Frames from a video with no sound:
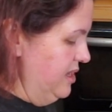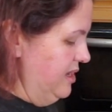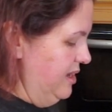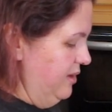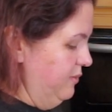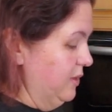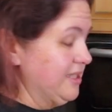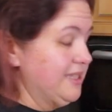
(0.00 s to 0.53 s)

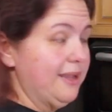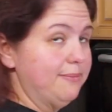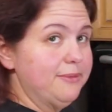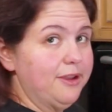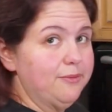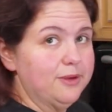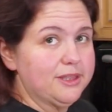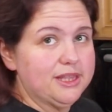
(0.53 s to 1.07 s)
Once I'm
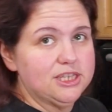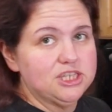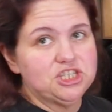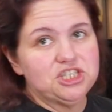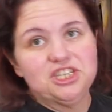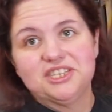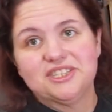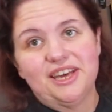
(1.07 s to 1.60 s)
done with this
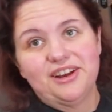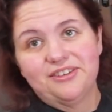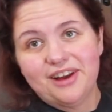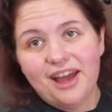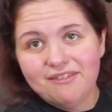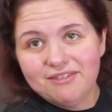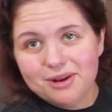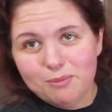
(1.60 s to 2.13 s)
cheese, I don't
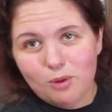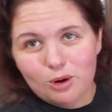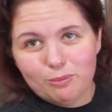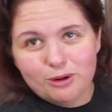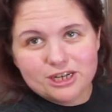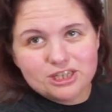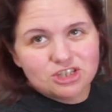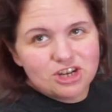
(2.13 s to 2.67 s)
have any more
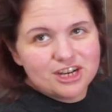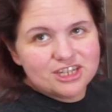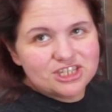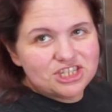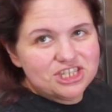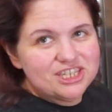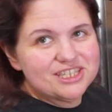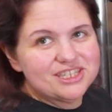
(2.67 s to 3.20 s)
pre-shredded
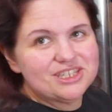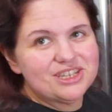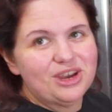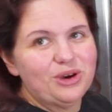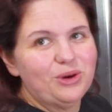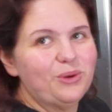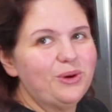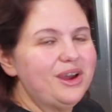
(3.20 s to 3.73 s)
cheese,
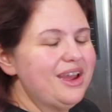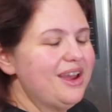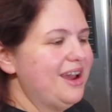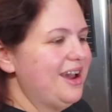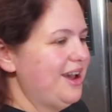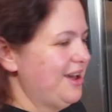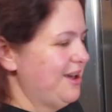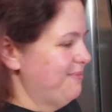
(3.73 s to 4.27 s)
so
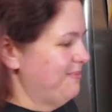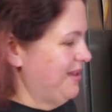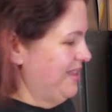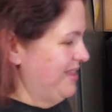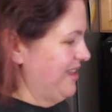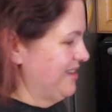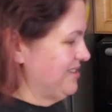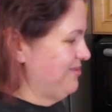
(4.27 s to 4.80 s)

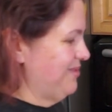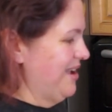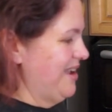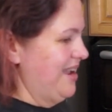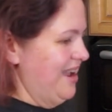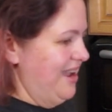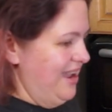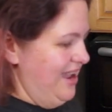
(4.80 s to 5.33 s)
that's why
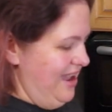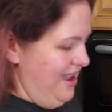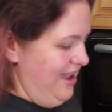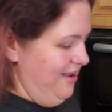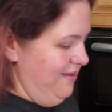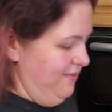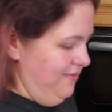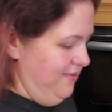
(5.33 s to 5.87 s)
I
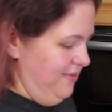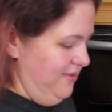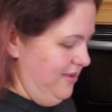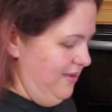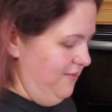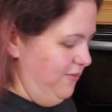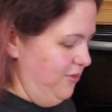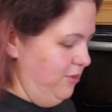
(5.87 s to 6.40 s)
have
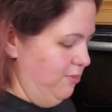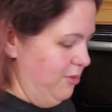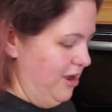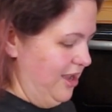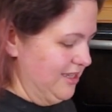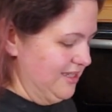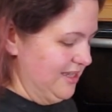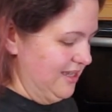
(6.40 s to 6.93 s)
a food
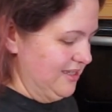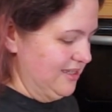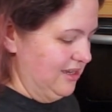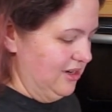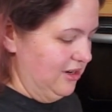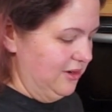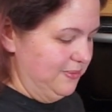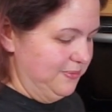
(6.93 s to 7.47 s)
processor.